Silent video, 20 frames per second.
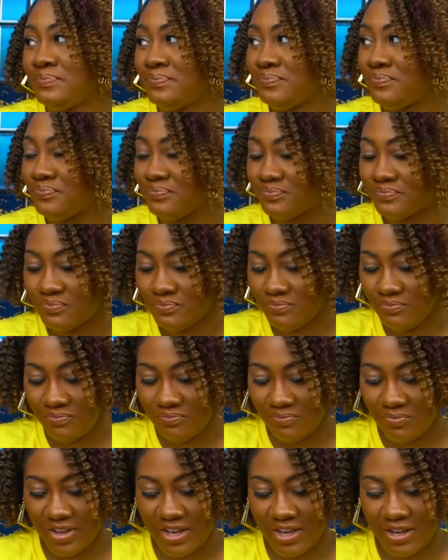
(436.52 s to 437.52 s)

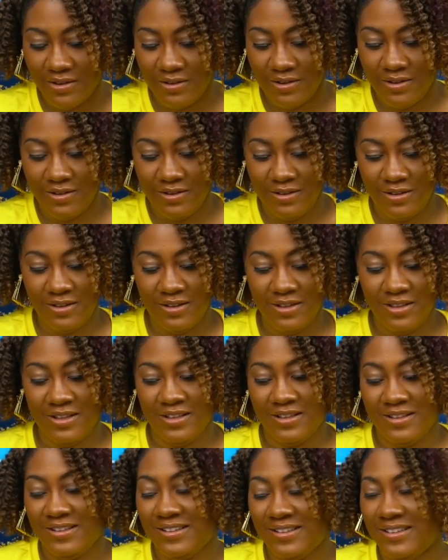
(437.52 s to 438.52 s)

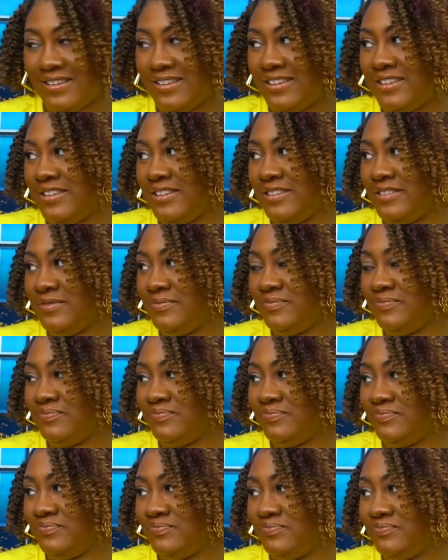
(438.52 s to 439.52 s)

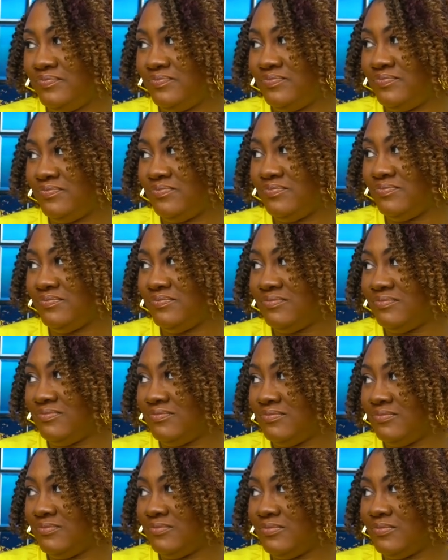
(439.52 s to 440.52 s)

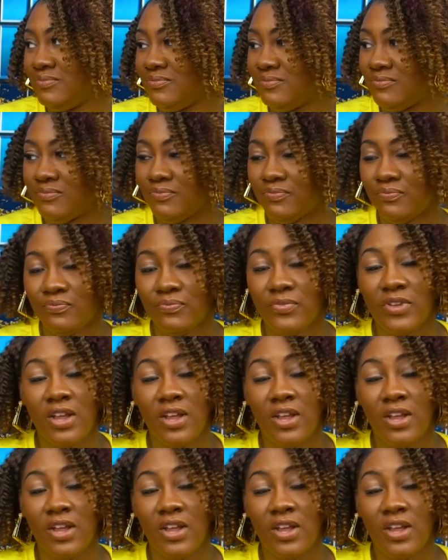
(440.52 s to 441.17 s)
The person shown says nothing.